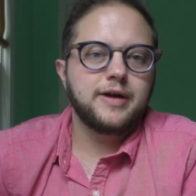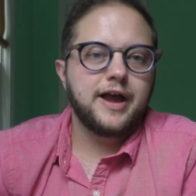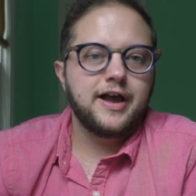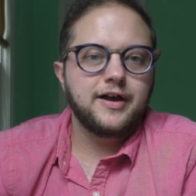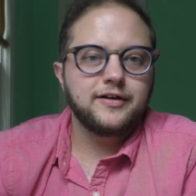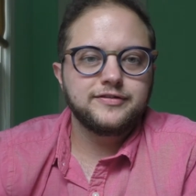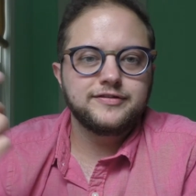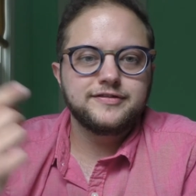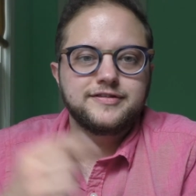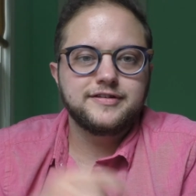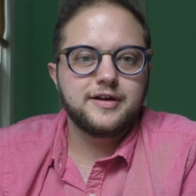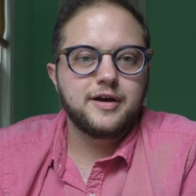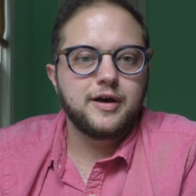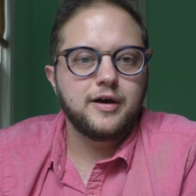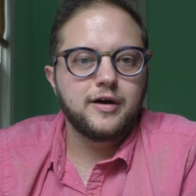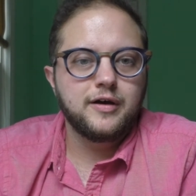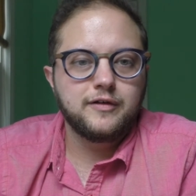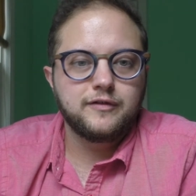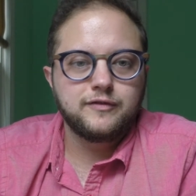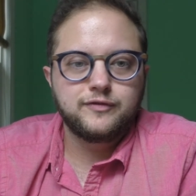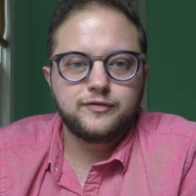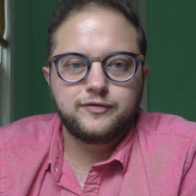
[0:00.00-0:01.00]
rounds
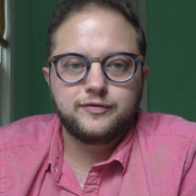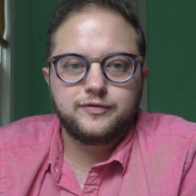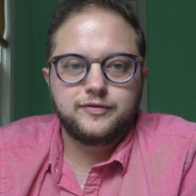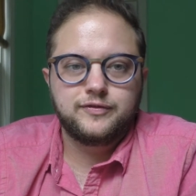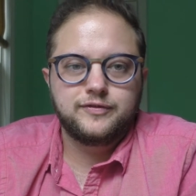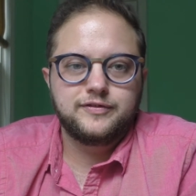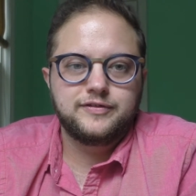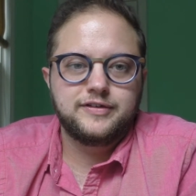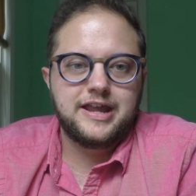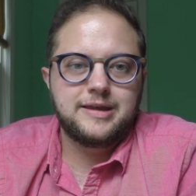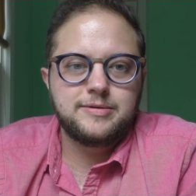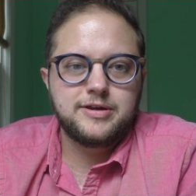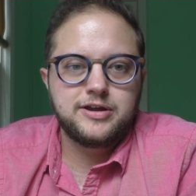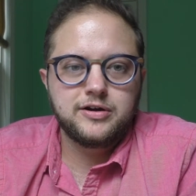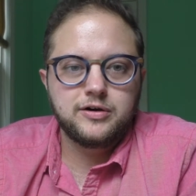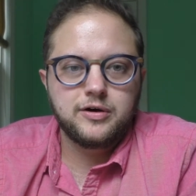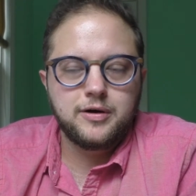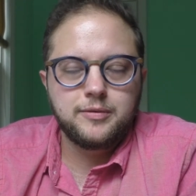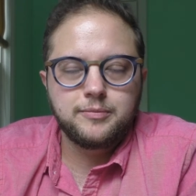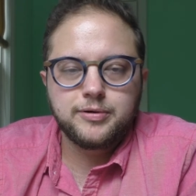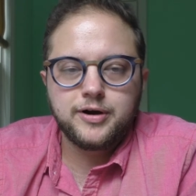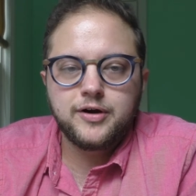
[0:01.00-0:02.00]
of naming
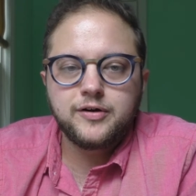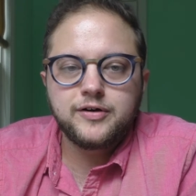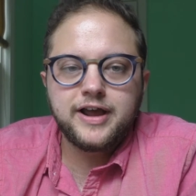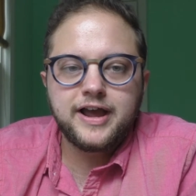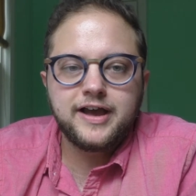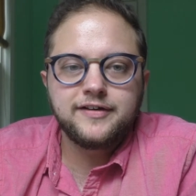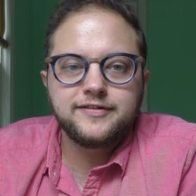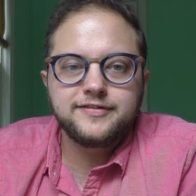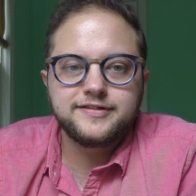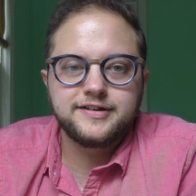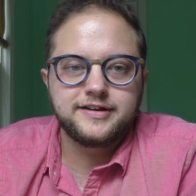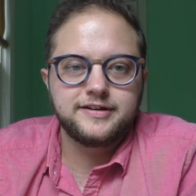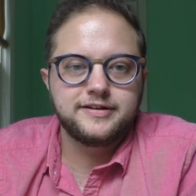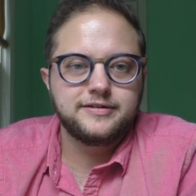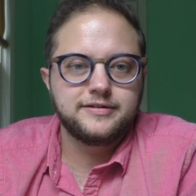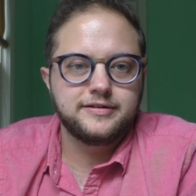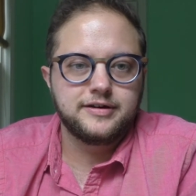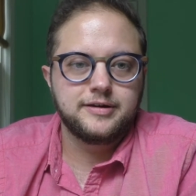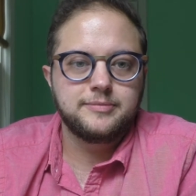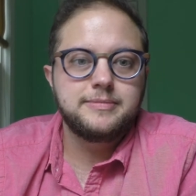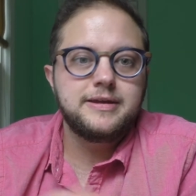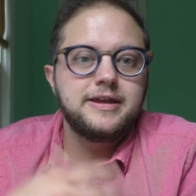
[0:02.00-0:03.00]
your own pronouns
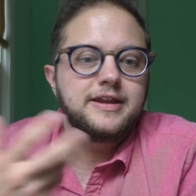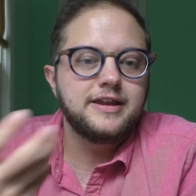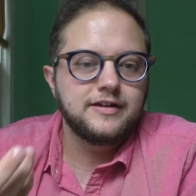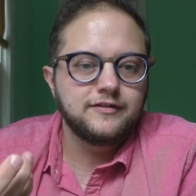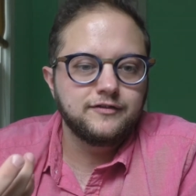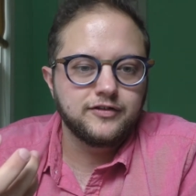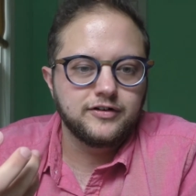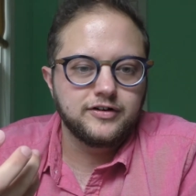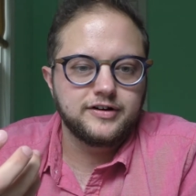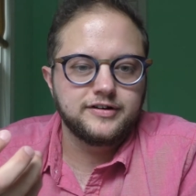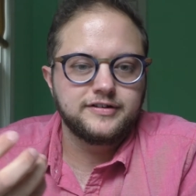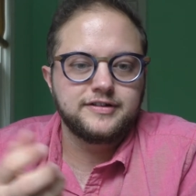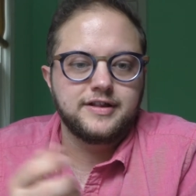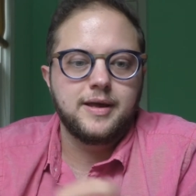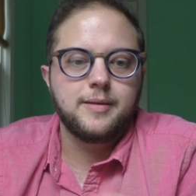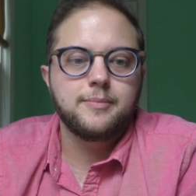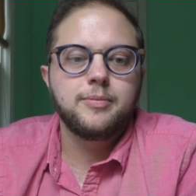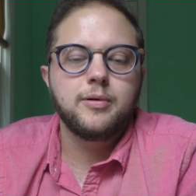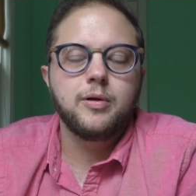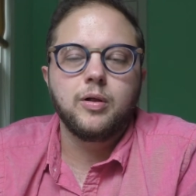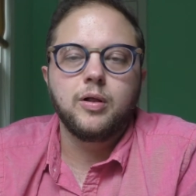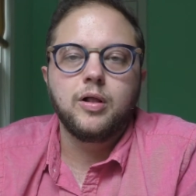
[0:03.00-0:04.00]
in a meeting, for
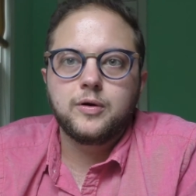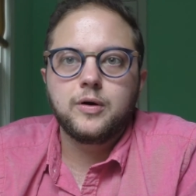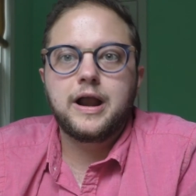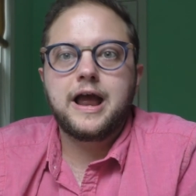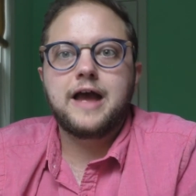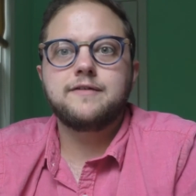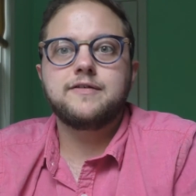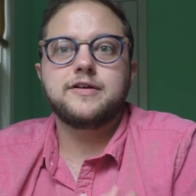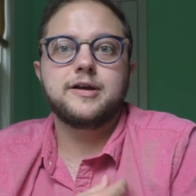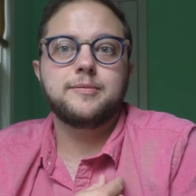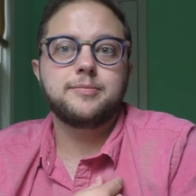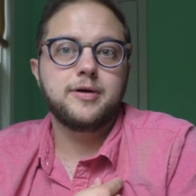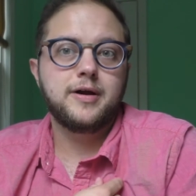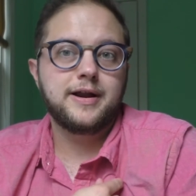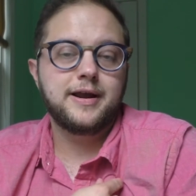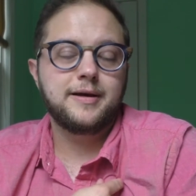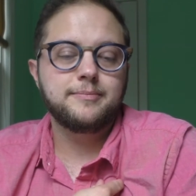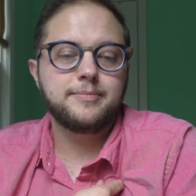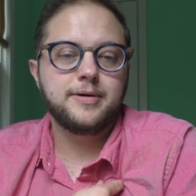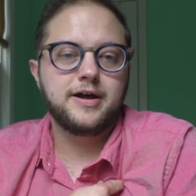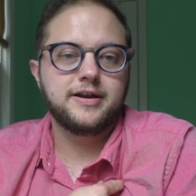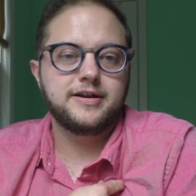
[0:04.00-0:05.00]
example, or having a
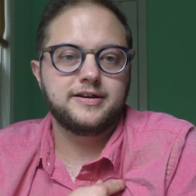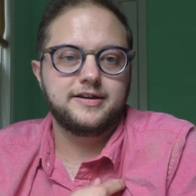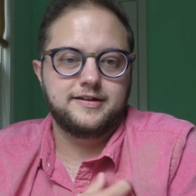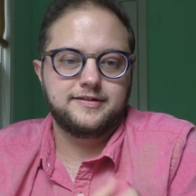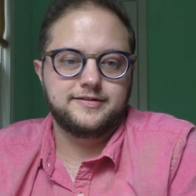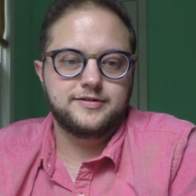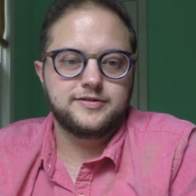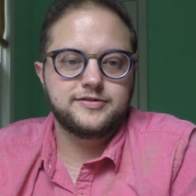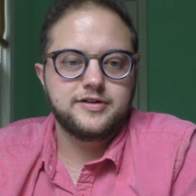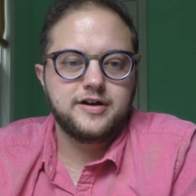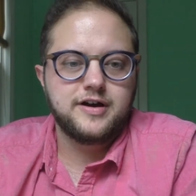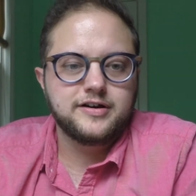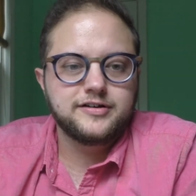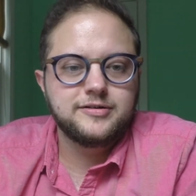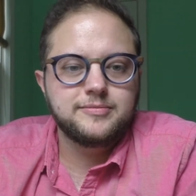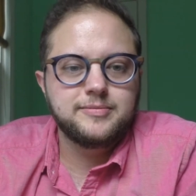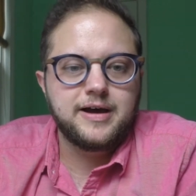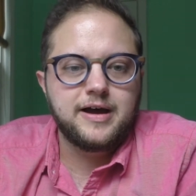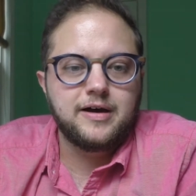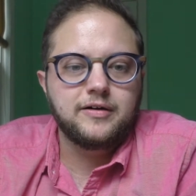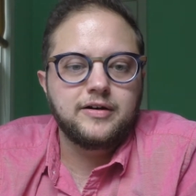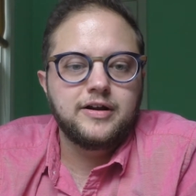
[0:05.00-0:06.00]
pronoun button, as you talked
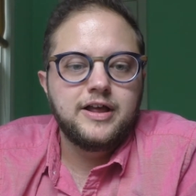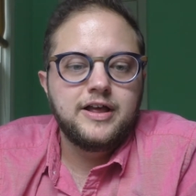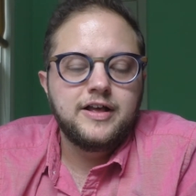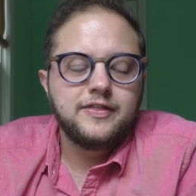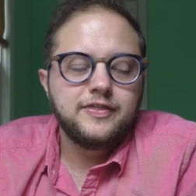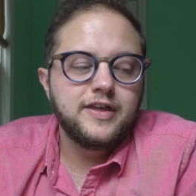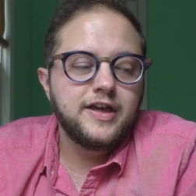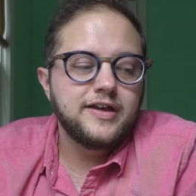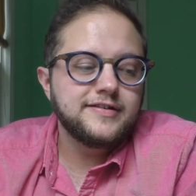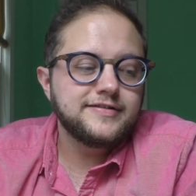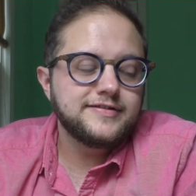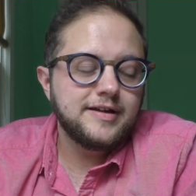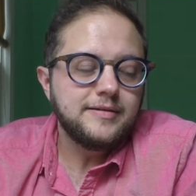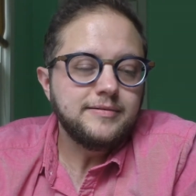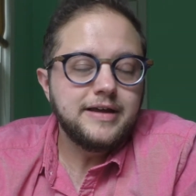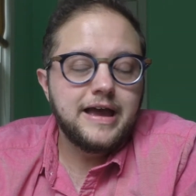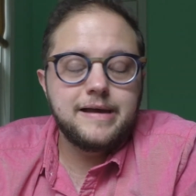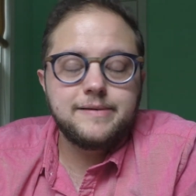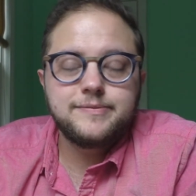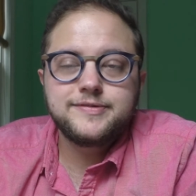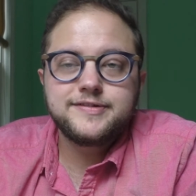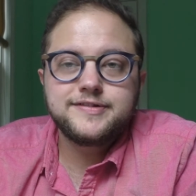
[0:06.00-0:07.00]
about, that
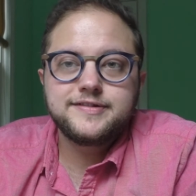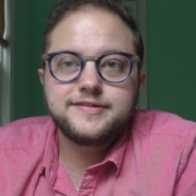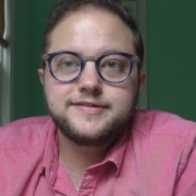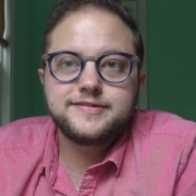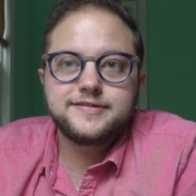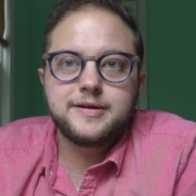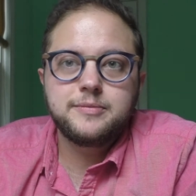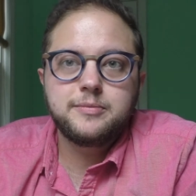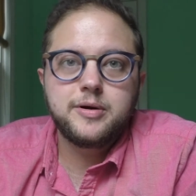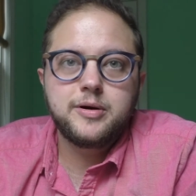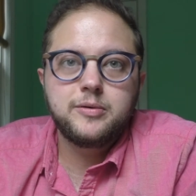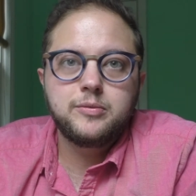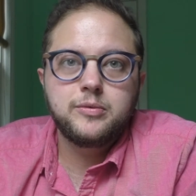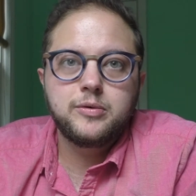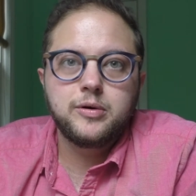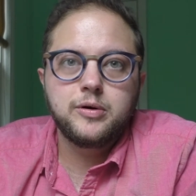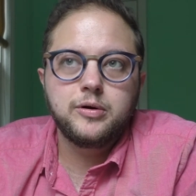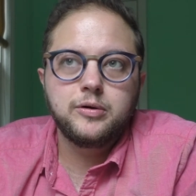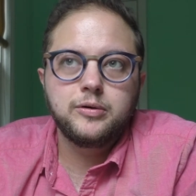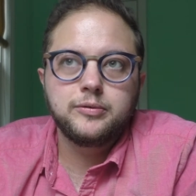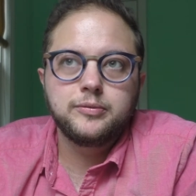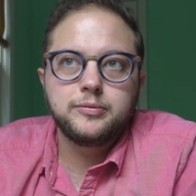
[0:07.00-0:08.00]
sometimes someone
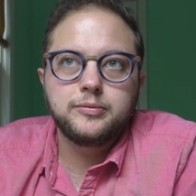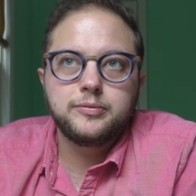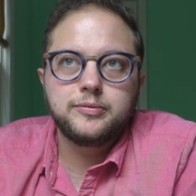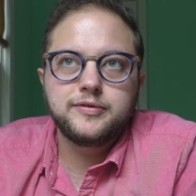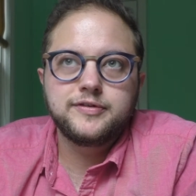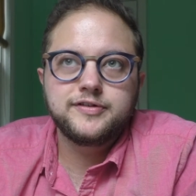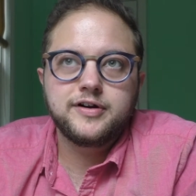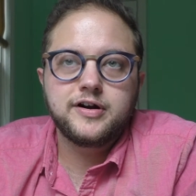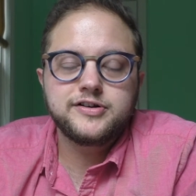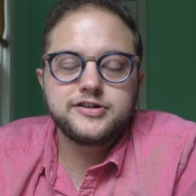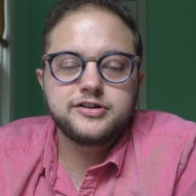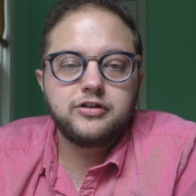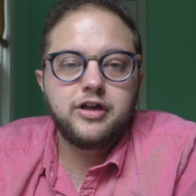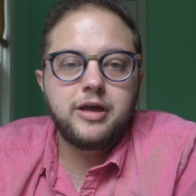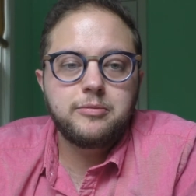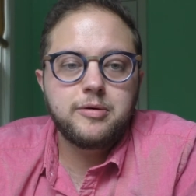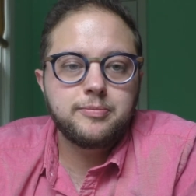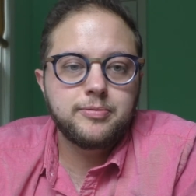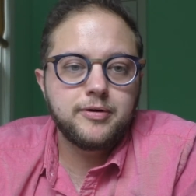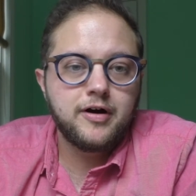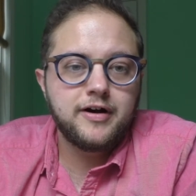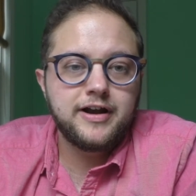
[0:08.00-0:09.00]
will start to
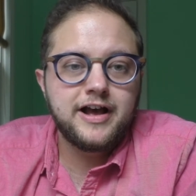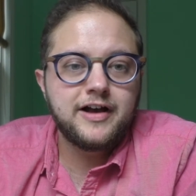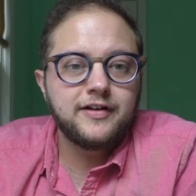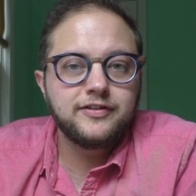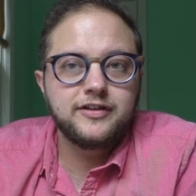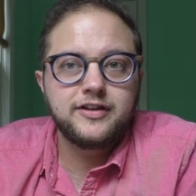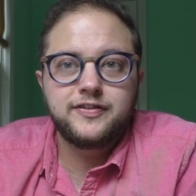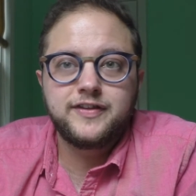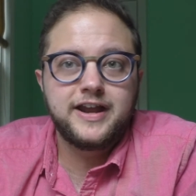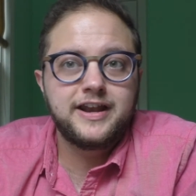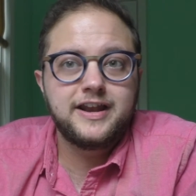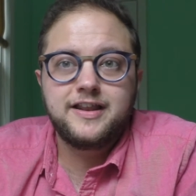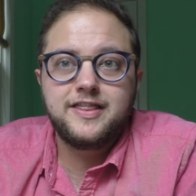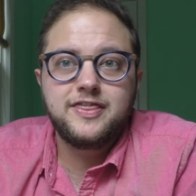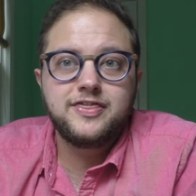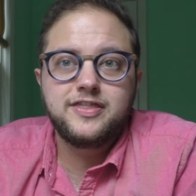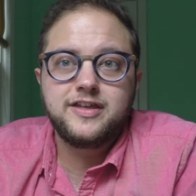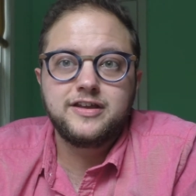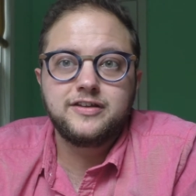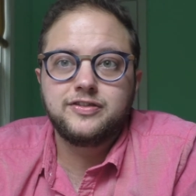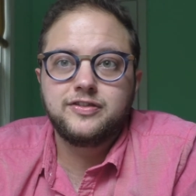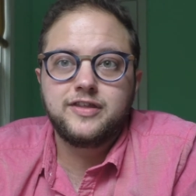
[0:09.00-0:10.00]
claim a pronoun that they
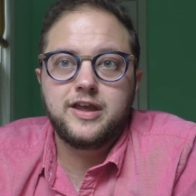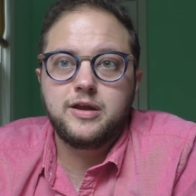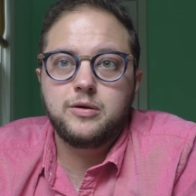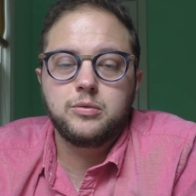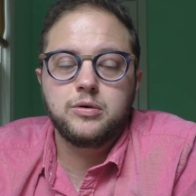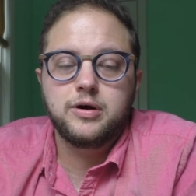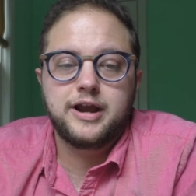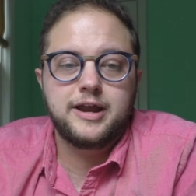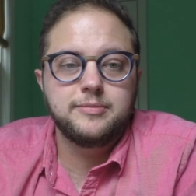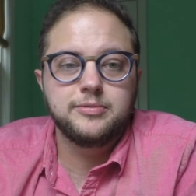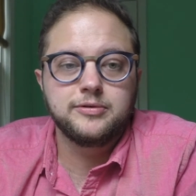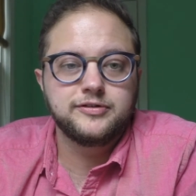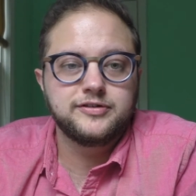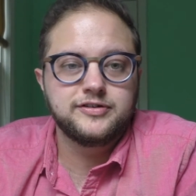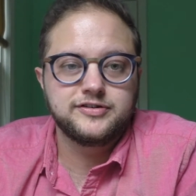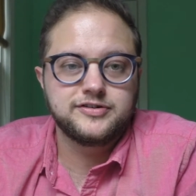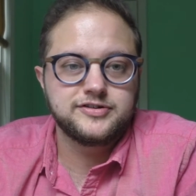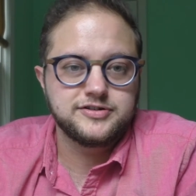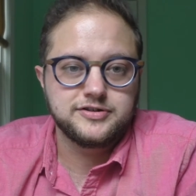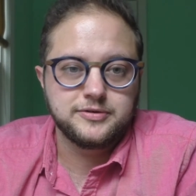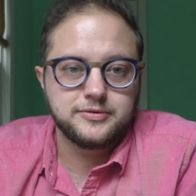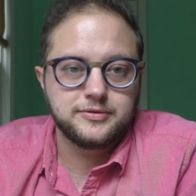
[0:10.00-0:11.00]
didn't think they were able
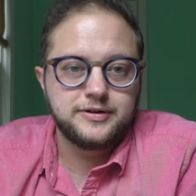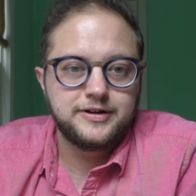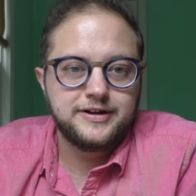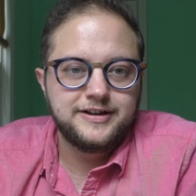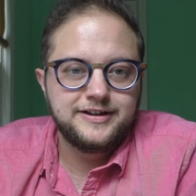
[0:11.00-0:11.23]
to do,